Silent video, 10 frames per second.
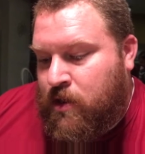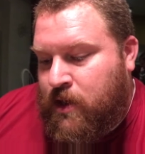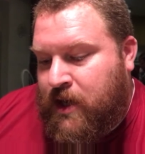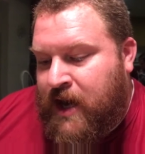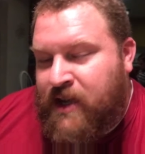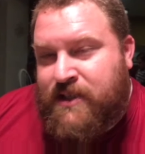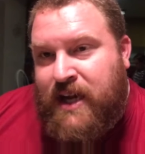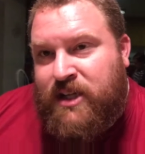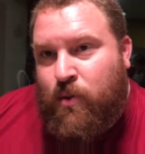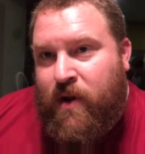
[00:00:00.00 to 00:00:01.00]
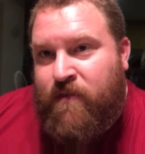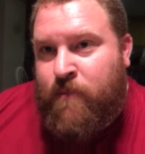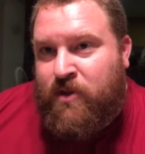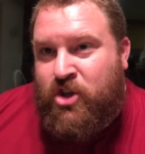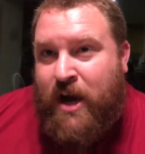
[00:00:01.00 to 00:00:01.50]
it kind of takes away
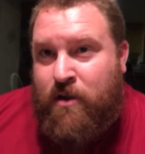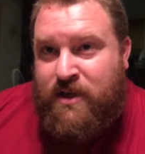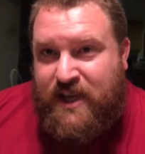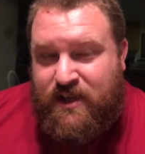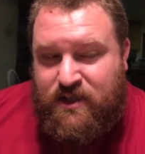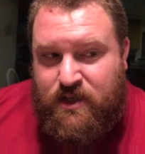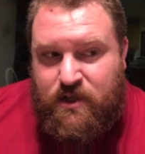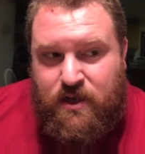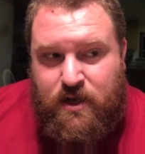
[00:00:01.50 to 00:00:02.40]
from the chowder taste.